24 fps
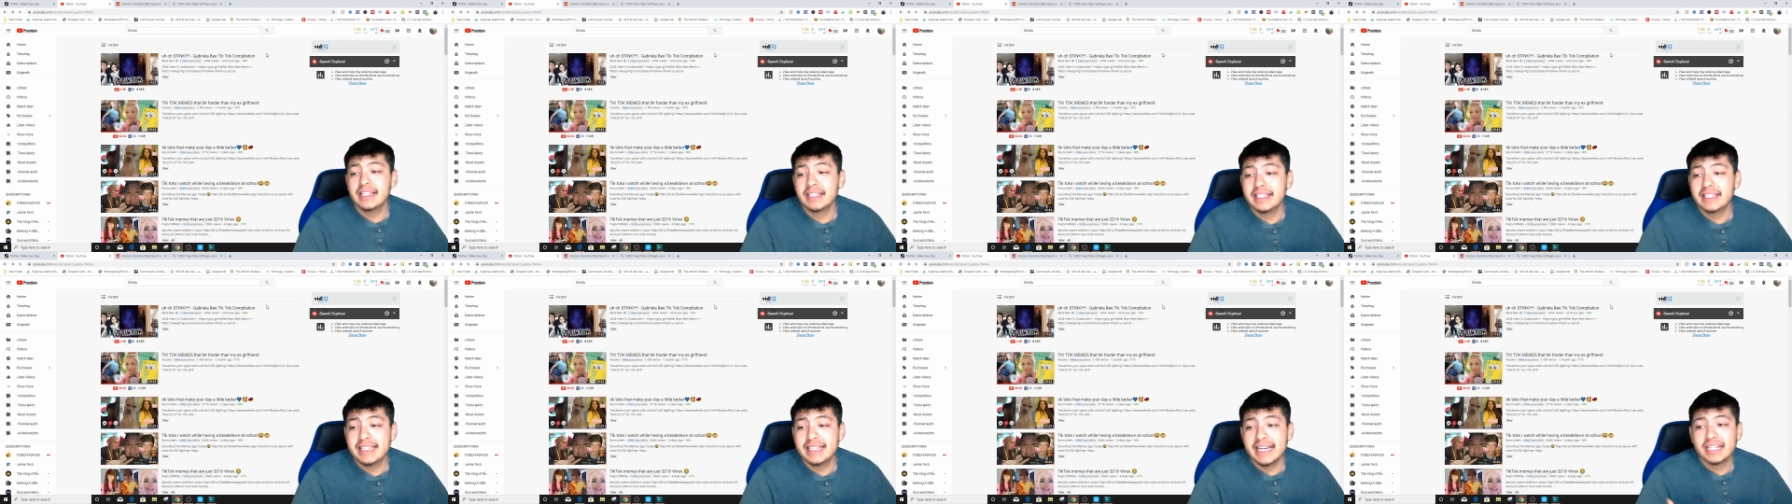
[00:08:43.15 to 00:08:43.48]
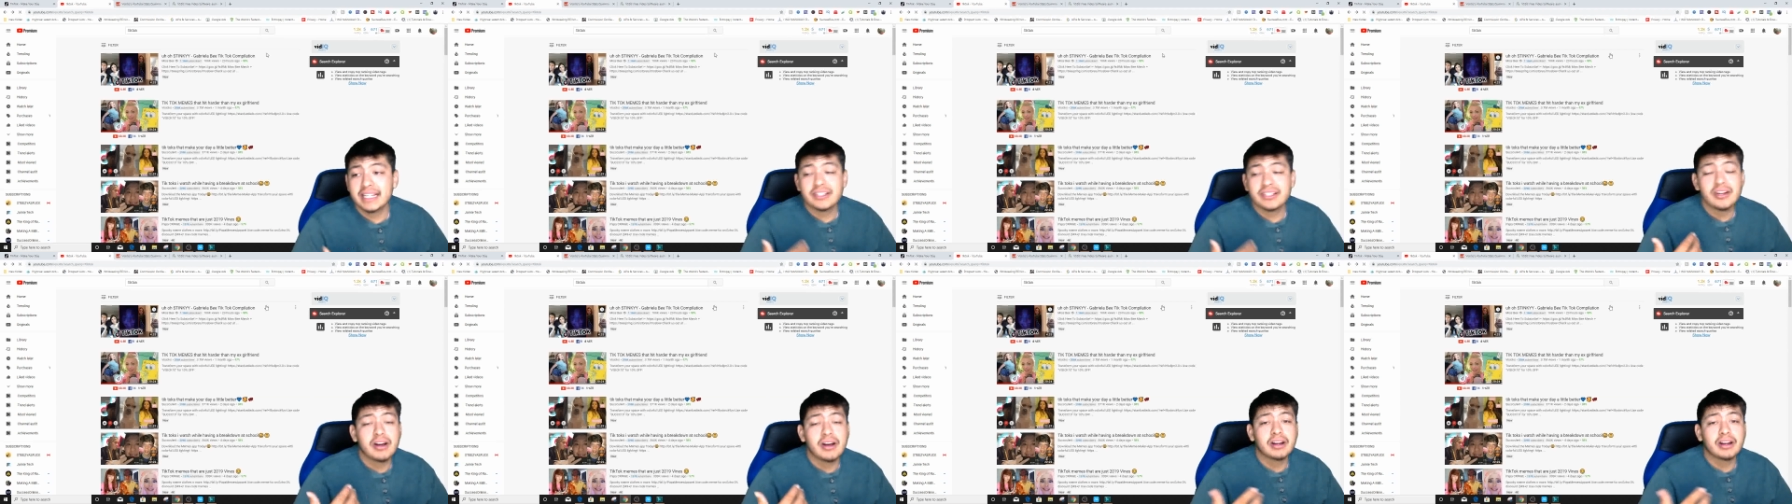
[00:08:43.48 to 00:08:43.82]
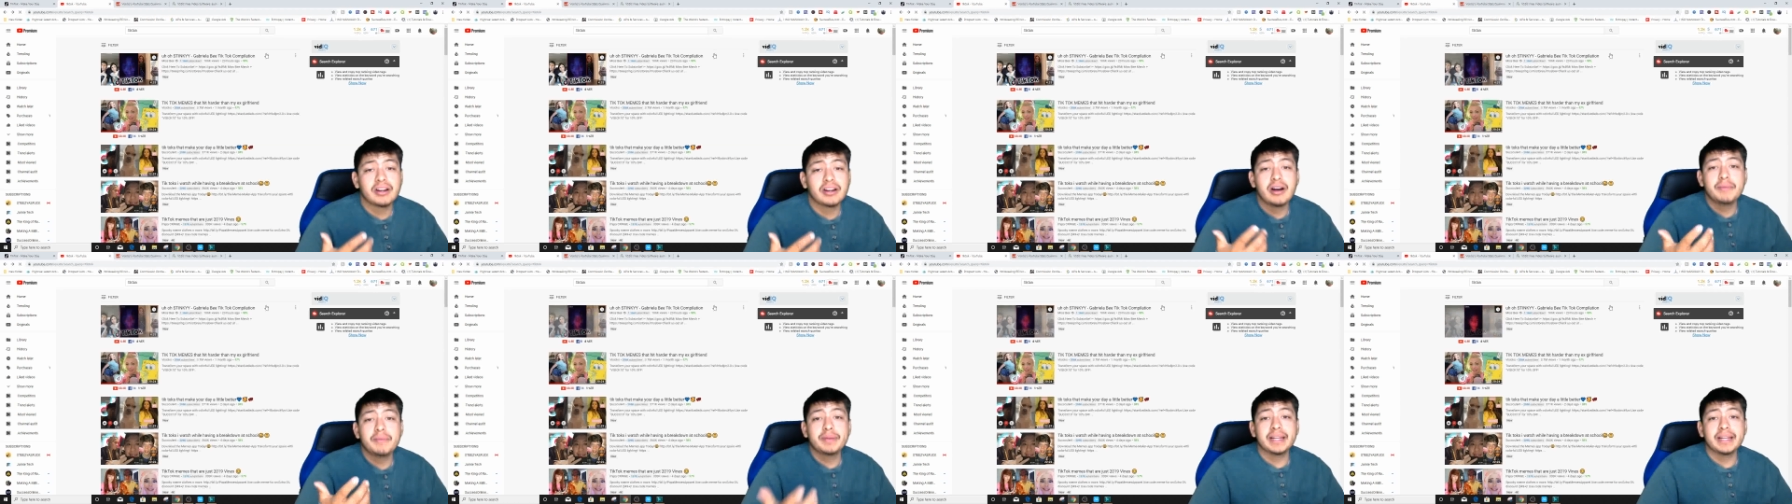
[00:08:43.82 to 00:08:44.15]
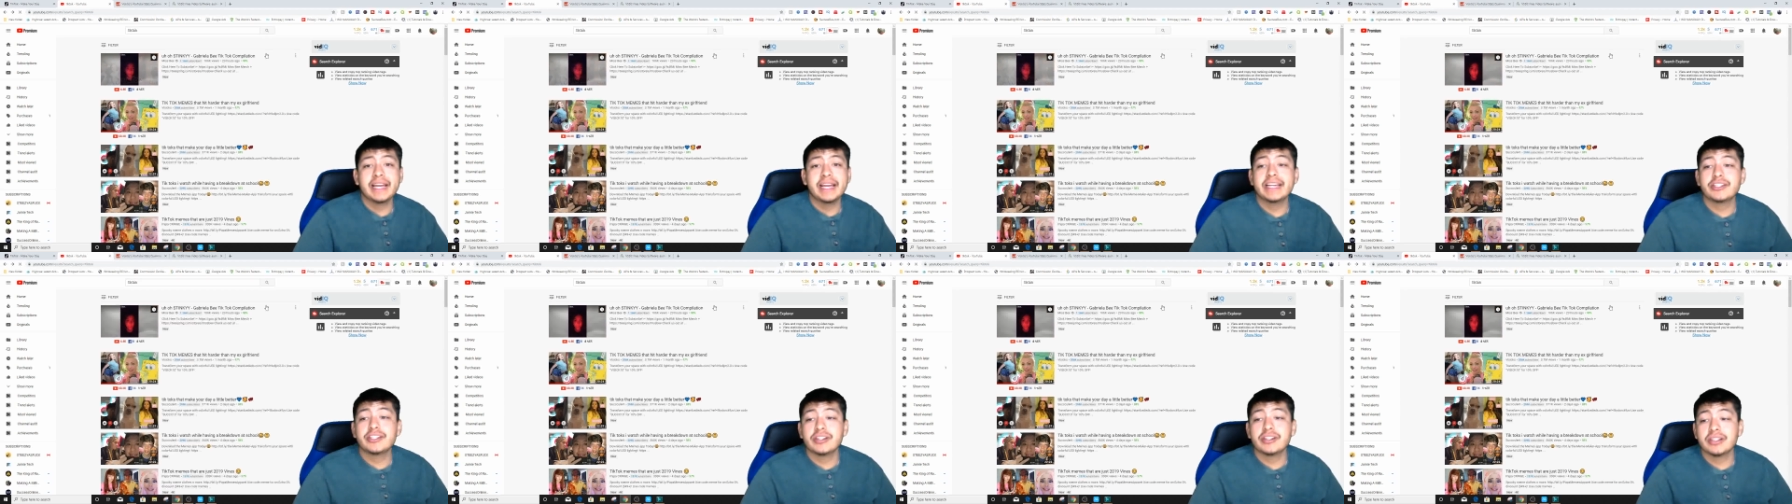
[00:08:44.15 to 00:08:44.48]
TikTok
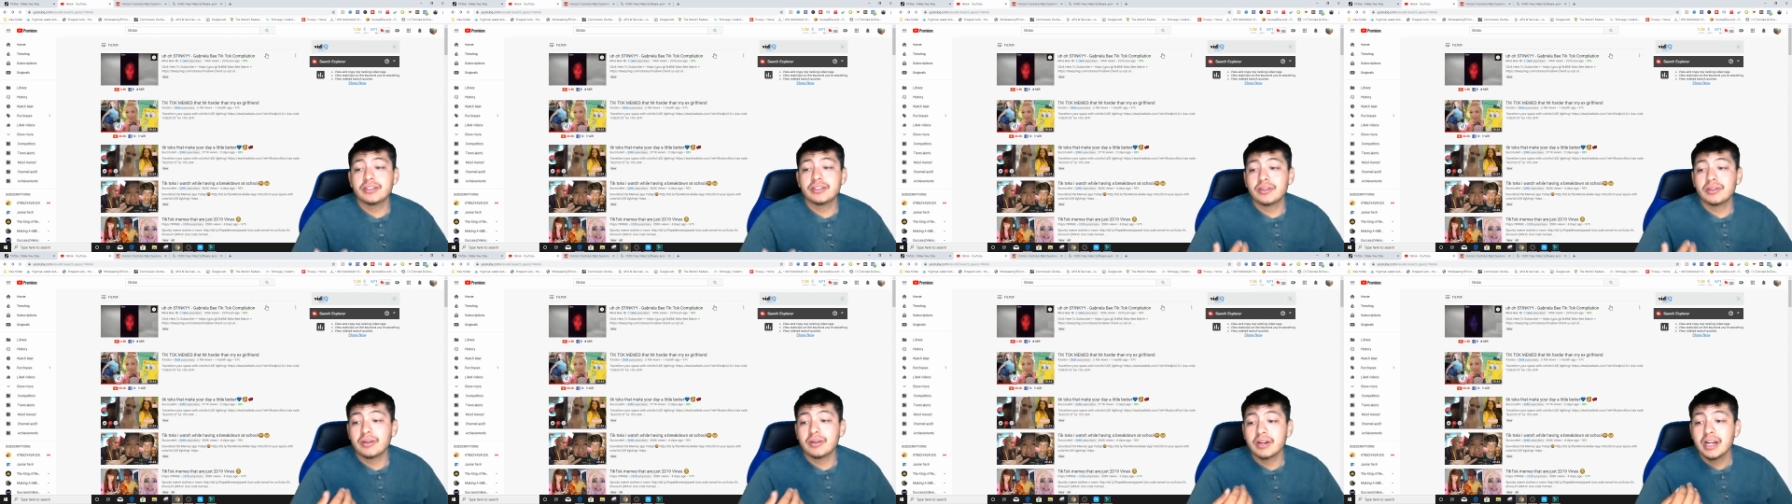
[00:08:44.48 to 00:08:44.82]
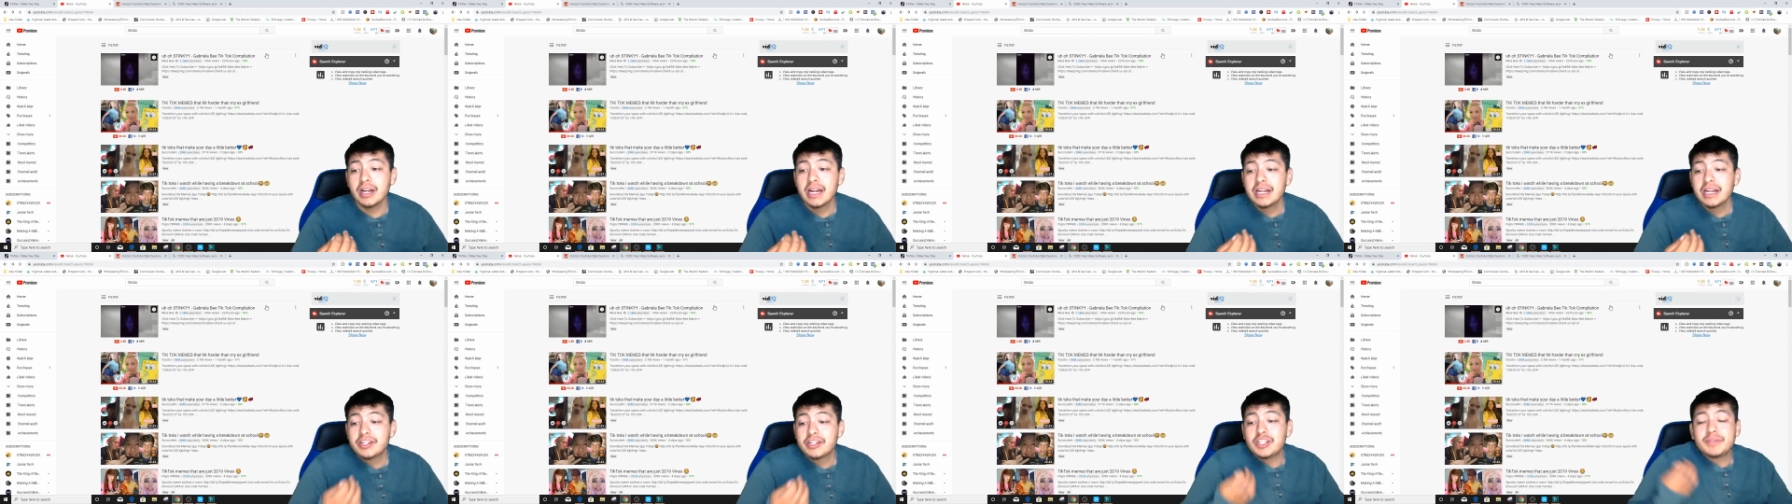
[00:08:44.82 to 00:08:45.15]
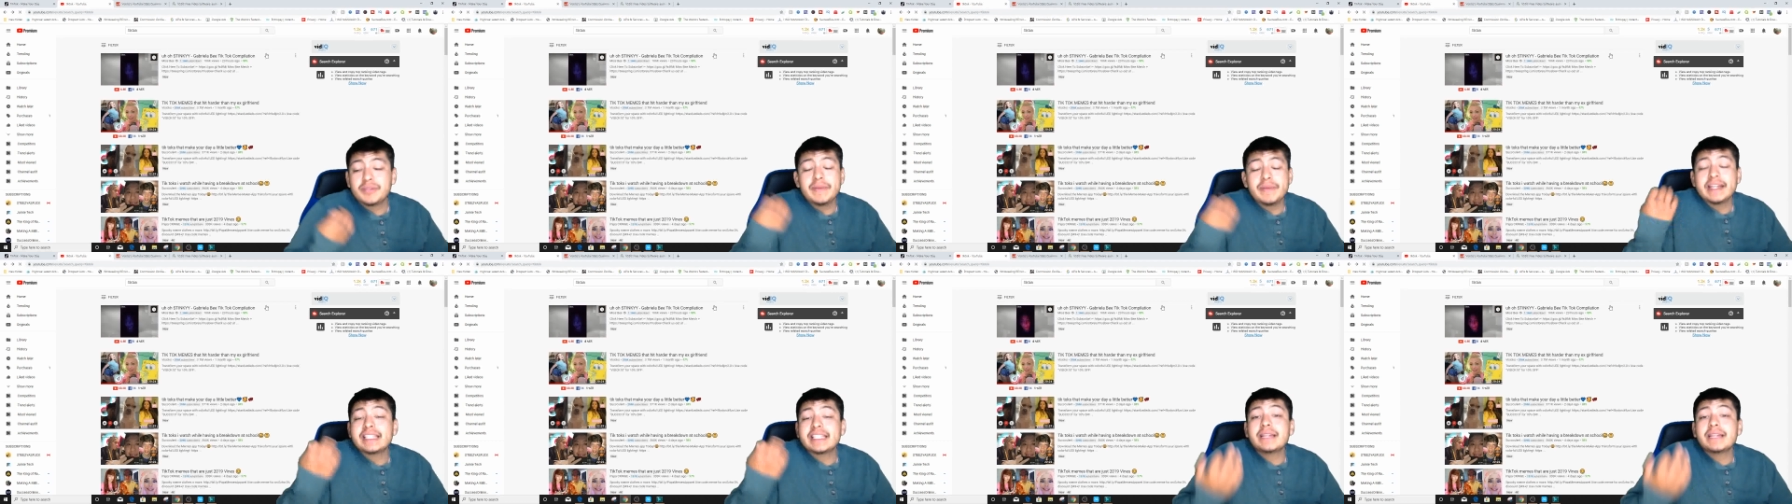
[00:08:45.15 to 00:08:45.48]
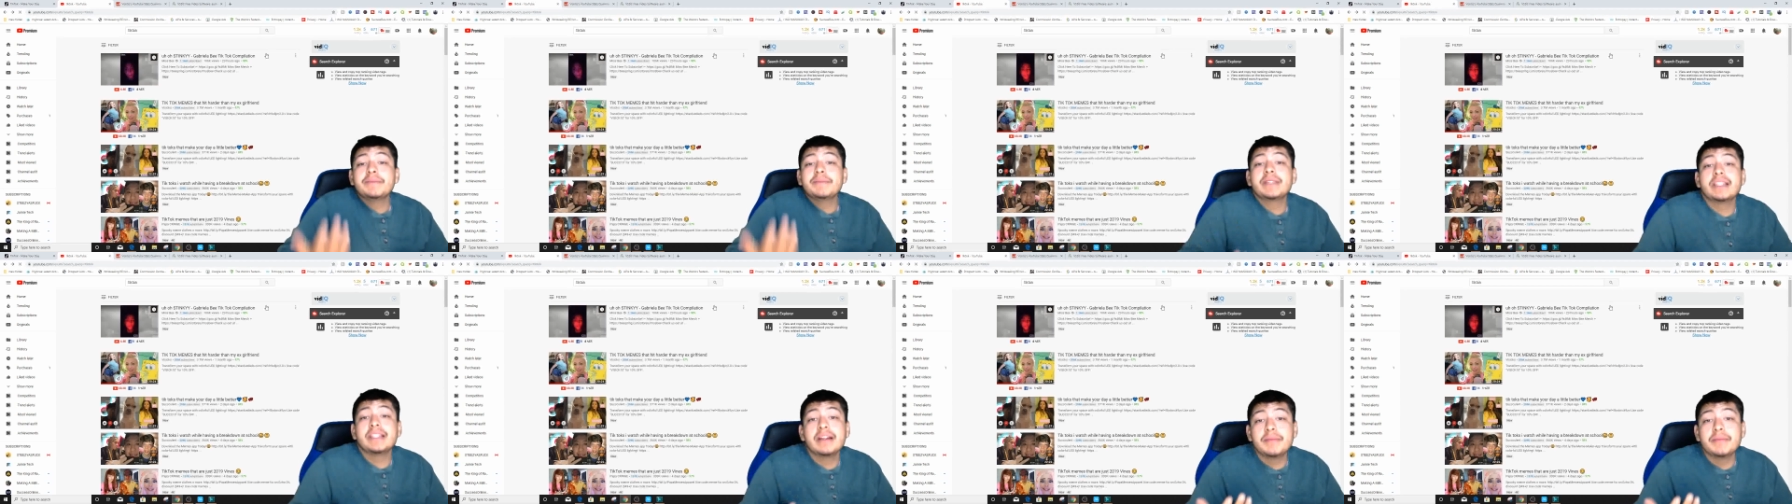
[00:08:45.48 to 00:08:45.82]
compilations, or just make
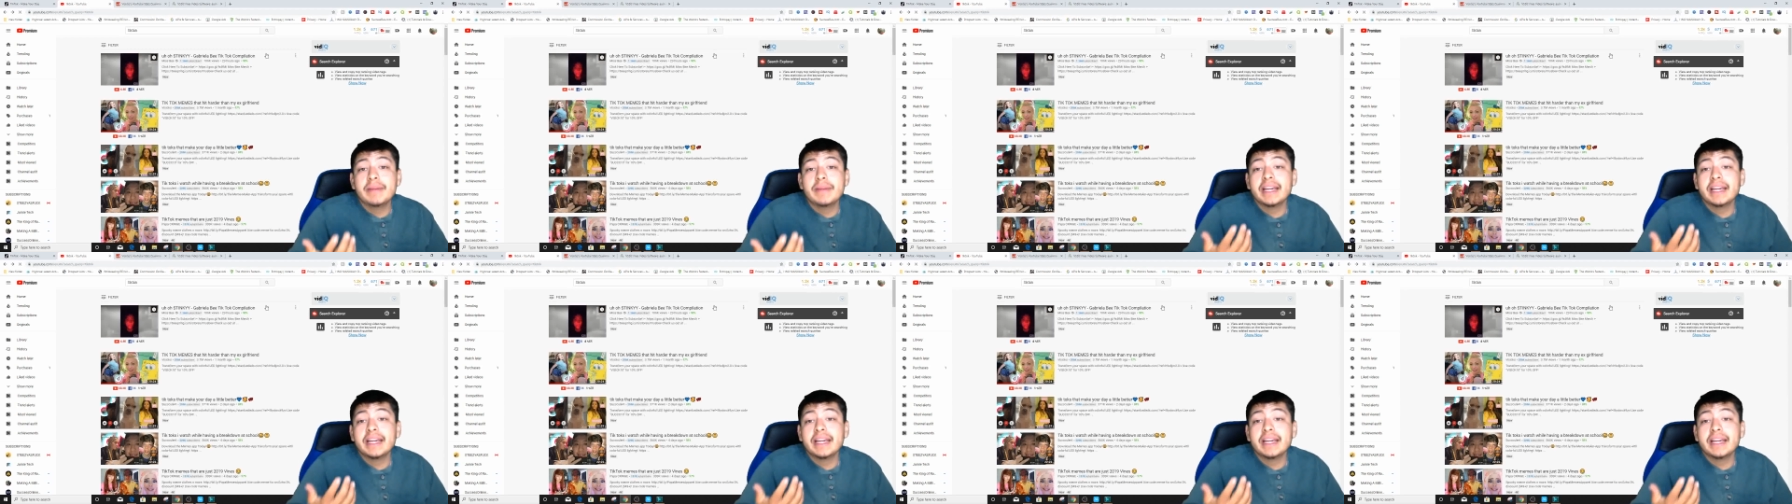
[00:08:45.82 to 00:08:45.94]
something up.